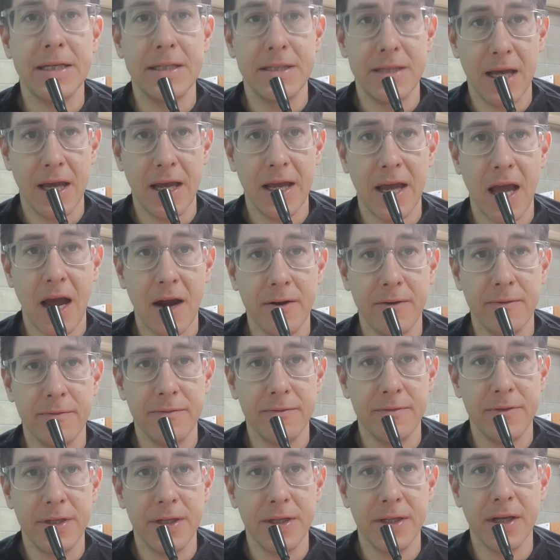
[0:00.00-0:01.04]
day out
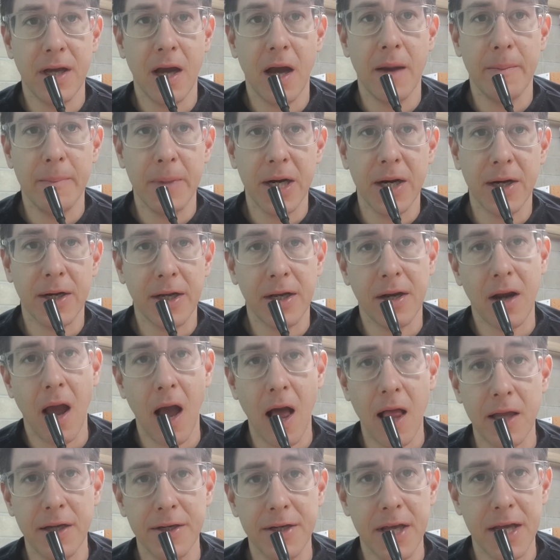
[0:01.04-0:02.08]
of the American
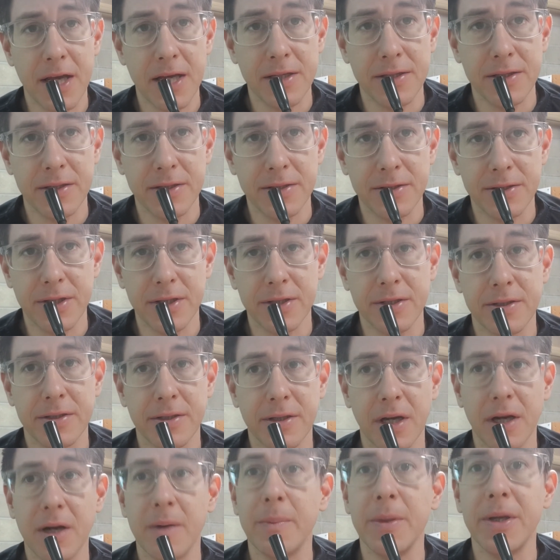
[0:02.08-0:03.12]
holidays is just
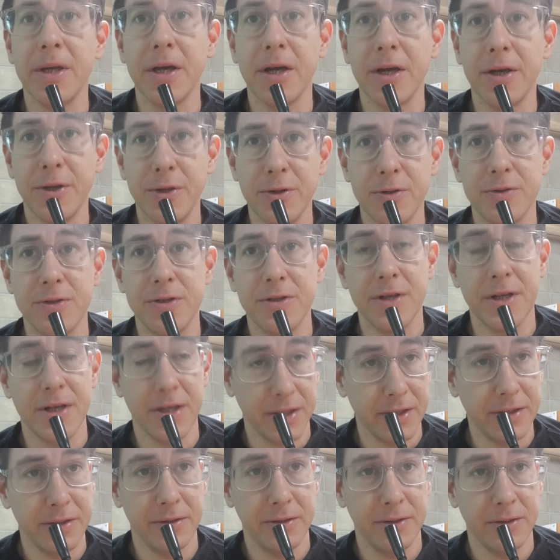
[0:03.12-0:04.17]
going to be a huge
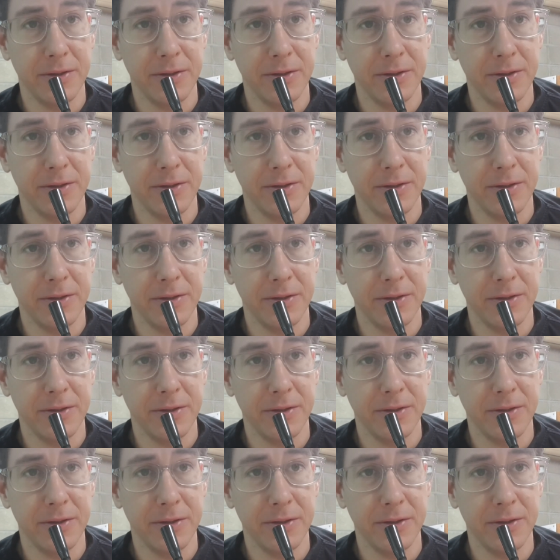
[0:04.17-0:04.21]
thing